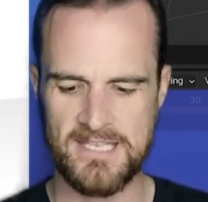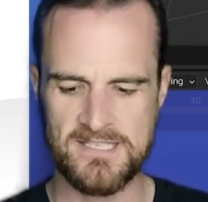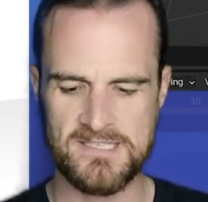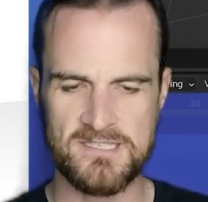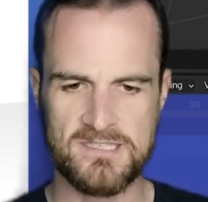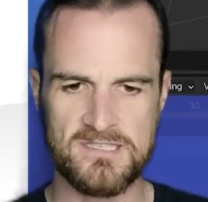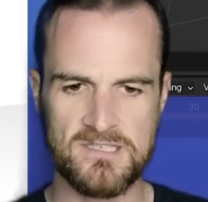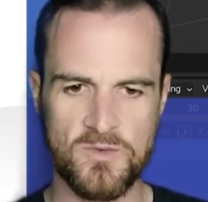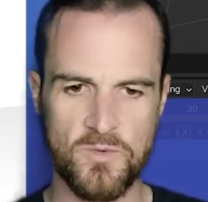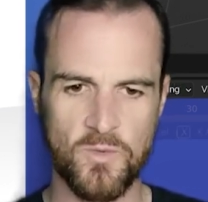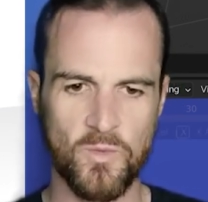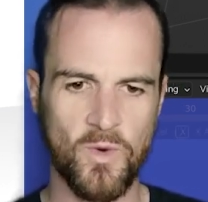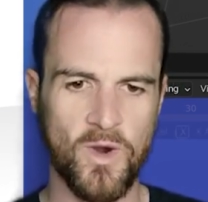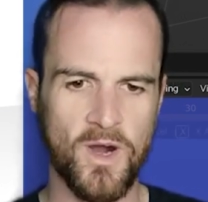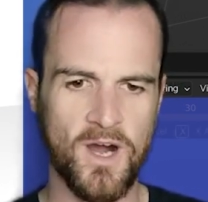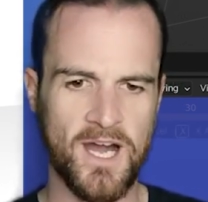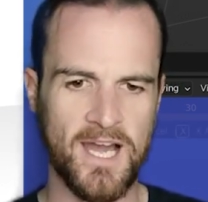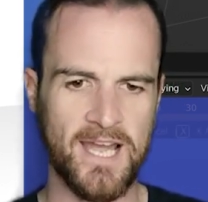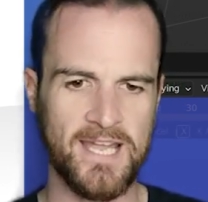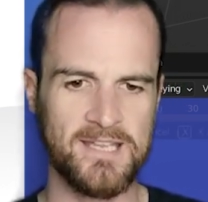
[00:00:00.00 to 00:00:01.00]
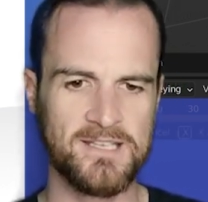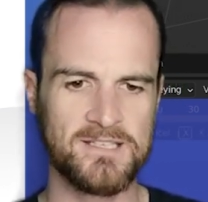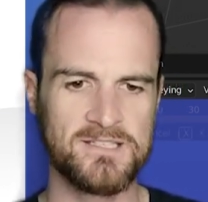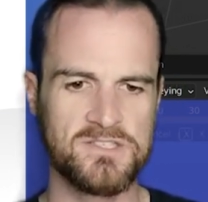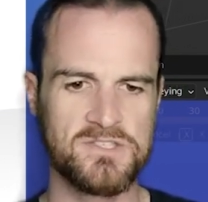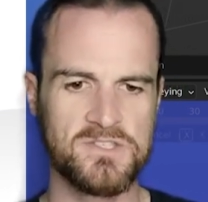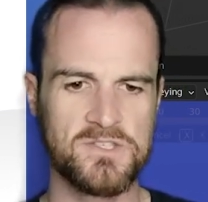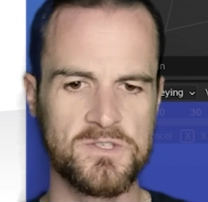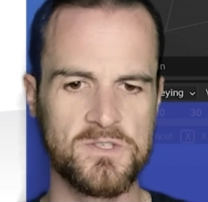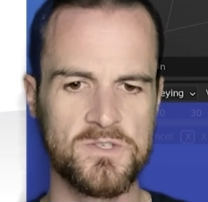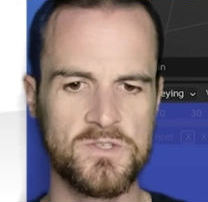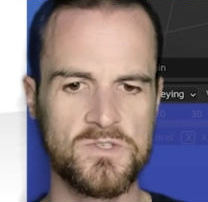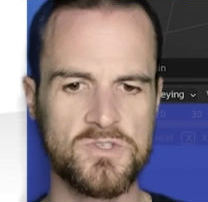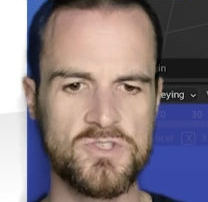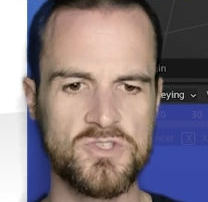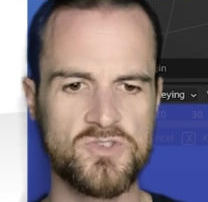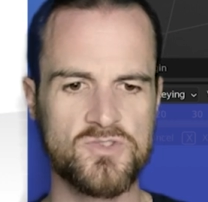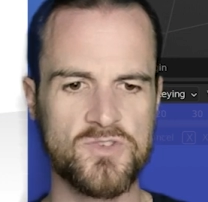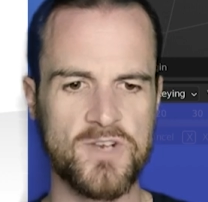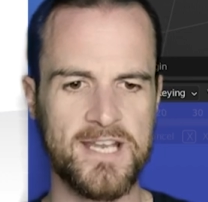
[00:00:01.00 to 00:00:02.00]
S, Y
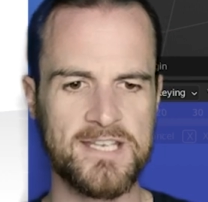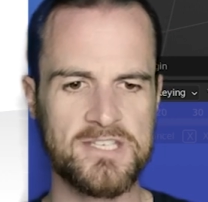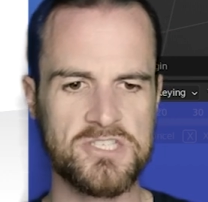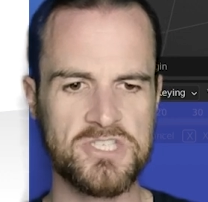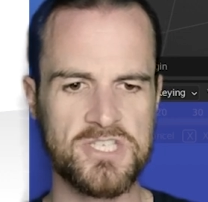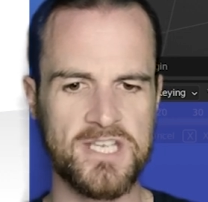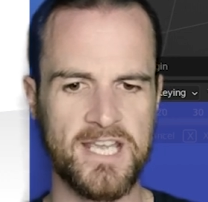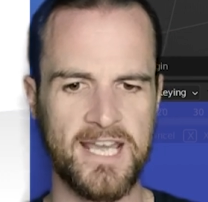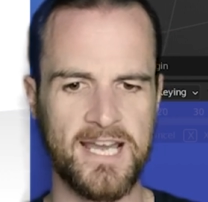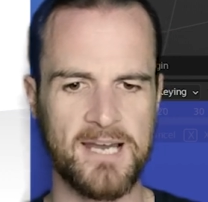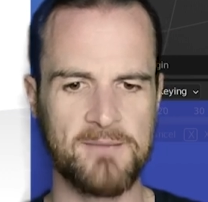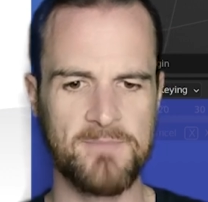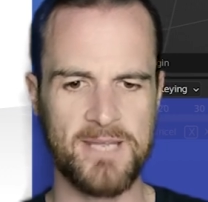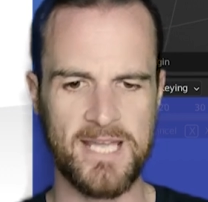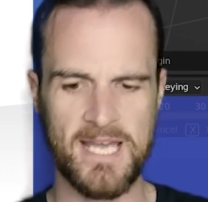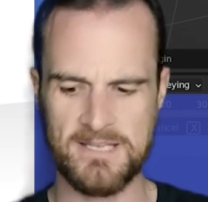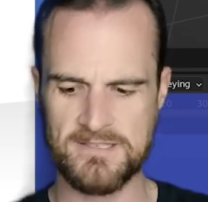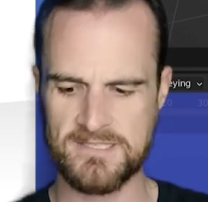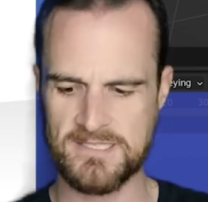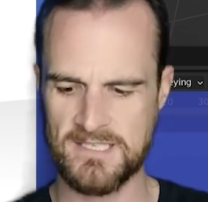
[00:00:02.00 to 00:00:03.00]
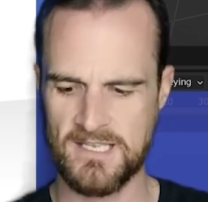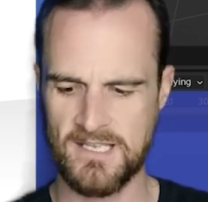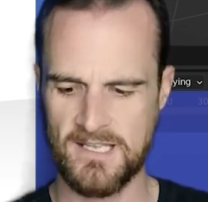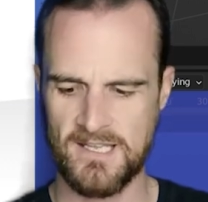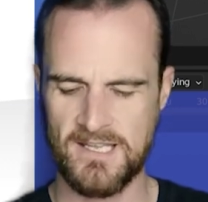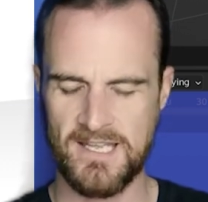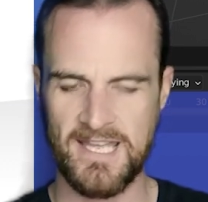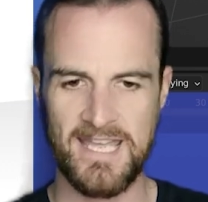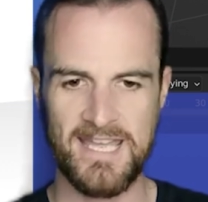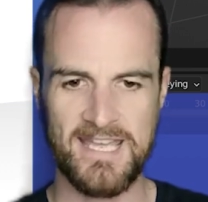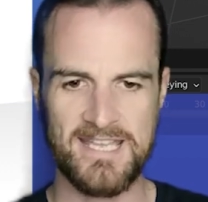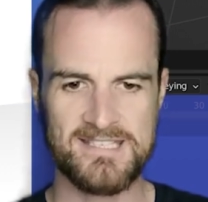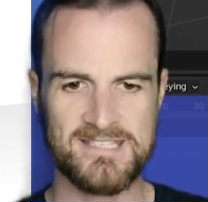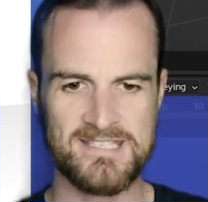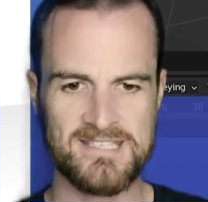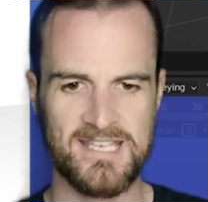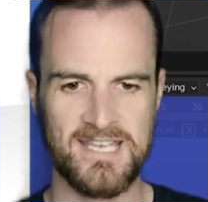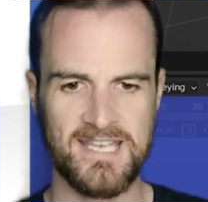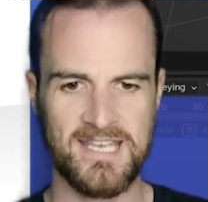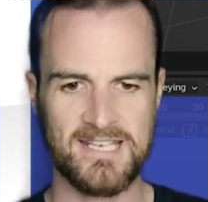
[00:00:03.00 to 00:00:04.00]
to stretch our mouse,
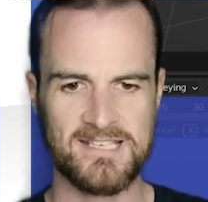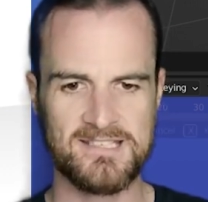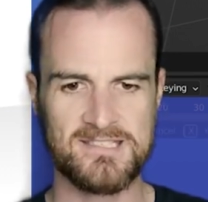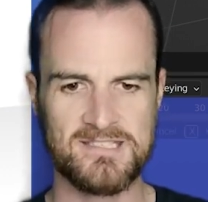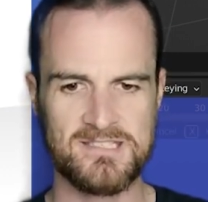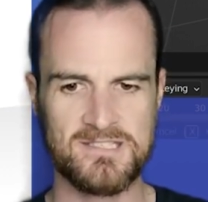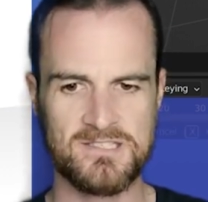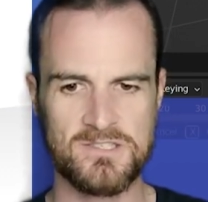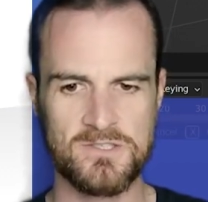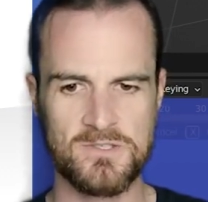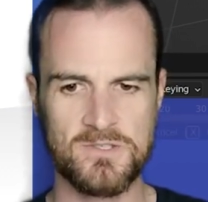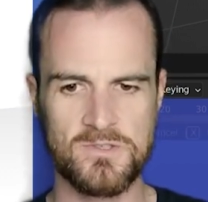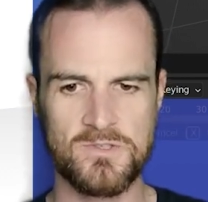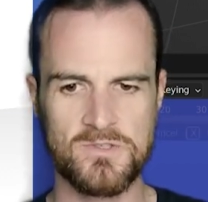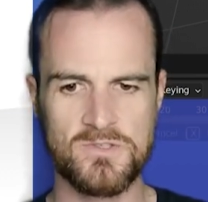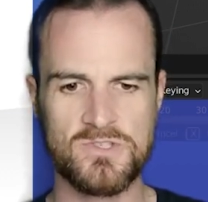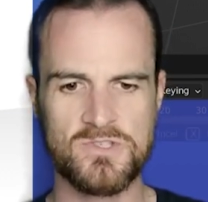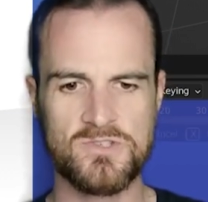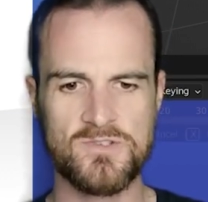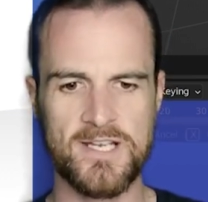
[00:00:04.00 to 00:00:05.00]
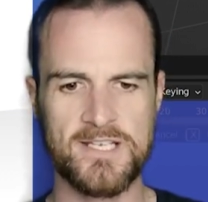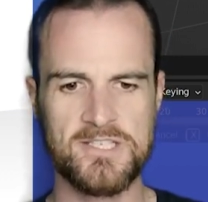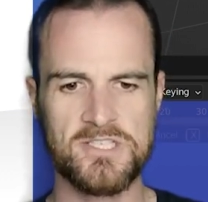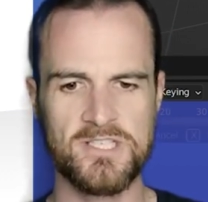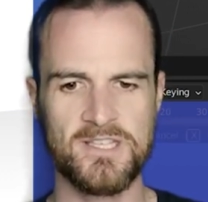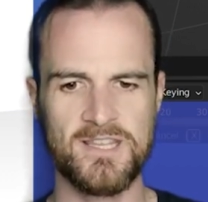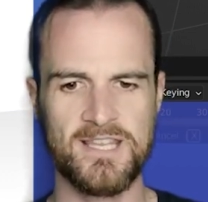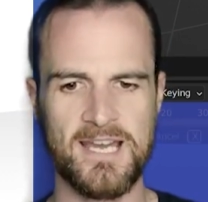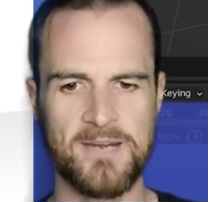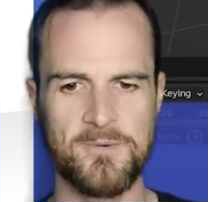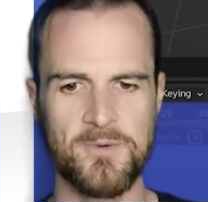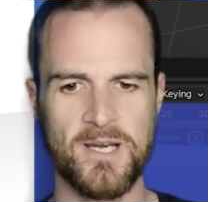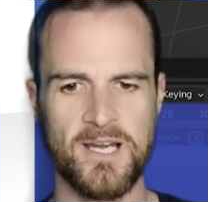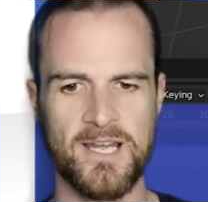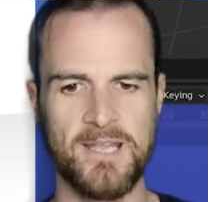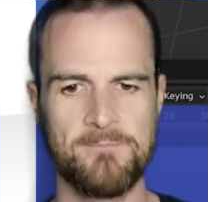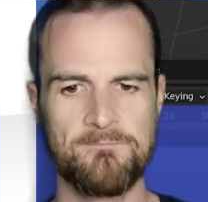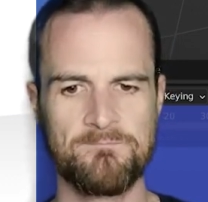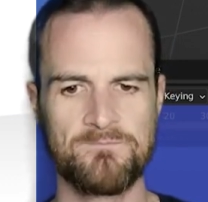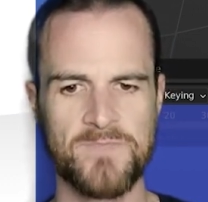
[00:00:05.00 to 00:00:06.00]
S, X to stretch it
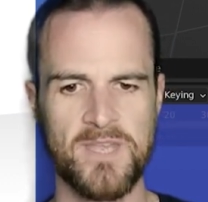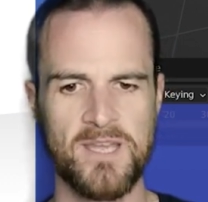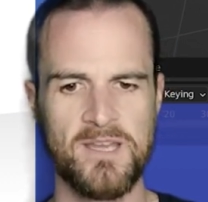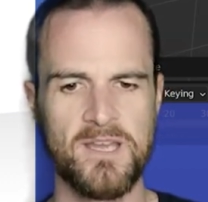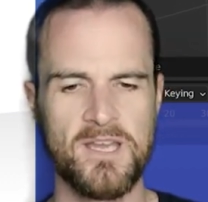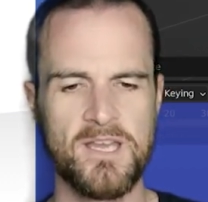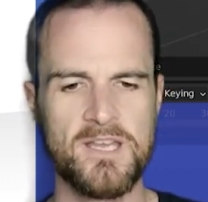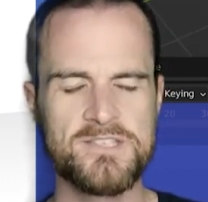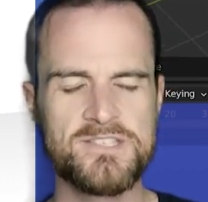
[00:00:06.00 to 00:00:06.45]
that way.